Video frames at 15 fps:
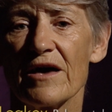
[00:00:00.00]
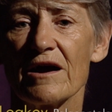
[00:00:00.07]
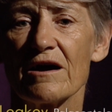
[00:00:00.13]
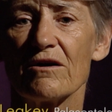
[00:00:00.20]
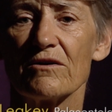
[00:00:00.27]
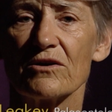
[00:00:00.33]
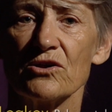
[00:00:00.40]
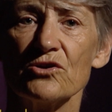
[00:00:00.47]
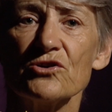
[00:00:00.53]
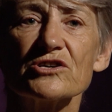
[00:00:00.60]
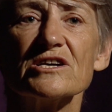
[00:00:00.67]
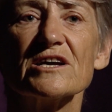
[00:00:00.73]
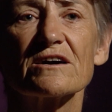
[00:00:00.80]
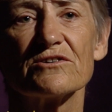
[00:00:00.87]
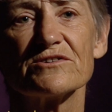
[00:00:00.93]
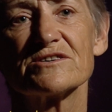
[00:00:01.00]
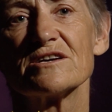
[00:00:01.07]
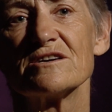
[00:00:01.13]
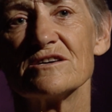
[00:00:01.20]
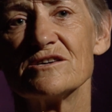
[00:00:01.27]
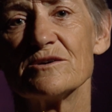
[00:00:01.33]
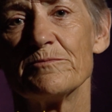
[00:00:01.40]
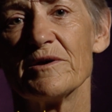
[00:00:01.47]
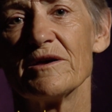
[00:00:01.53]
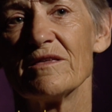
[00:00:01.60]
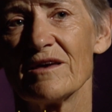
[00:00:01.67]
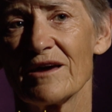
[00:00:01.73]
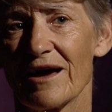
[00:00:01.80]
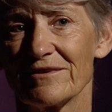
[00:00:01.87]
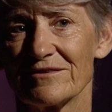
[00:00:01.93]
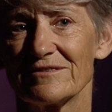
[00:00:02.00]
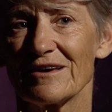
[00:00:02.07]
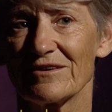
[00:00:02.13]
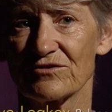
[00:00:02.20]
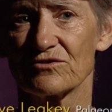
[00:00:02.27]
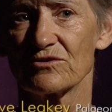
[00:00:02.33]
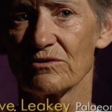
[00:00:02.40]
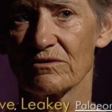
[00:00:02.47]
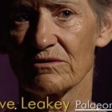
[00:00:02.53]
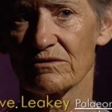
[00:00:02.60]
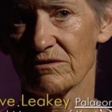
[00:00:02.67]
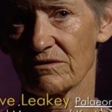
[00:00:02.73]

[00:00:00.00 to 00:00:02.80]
they are usually considered to be the ancestral